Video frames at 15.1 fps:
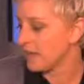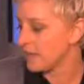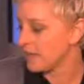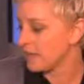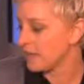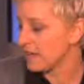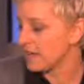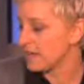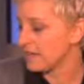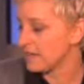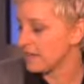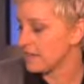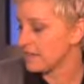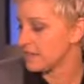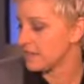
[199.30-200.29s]
and. Uh,
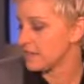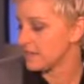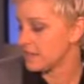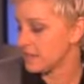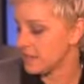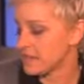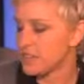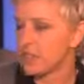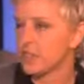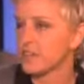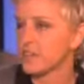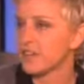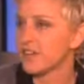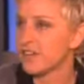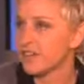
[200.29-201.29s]
she
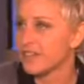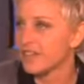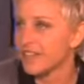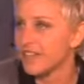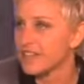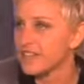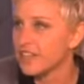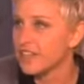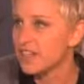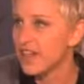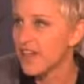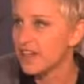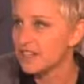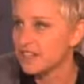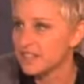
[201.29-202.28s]
is here and she
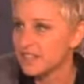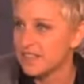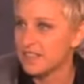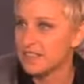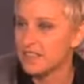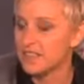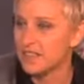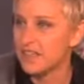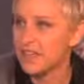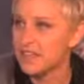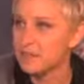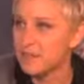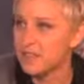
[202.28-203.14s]
has she has